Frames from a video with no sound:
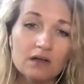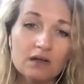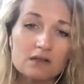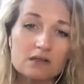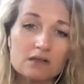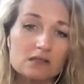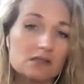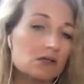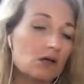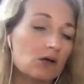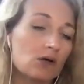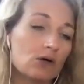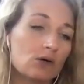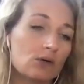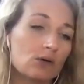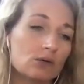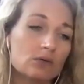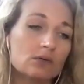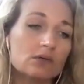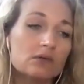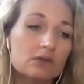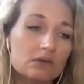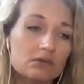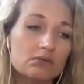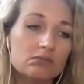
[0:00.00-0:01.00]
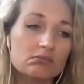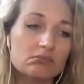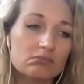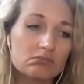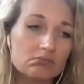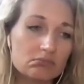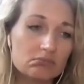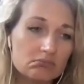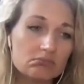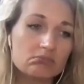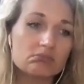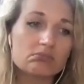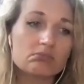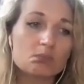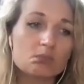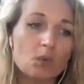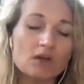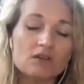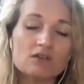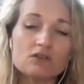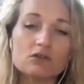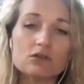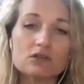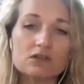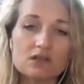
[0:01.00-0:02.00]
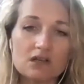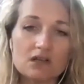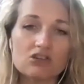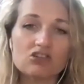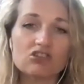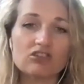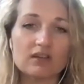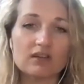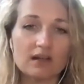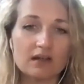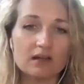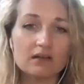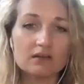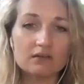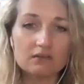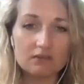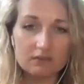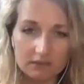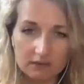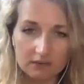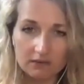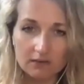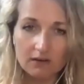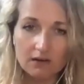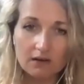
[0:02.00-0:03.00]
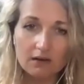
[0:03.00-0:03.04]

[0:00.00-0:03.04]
So once you teach this,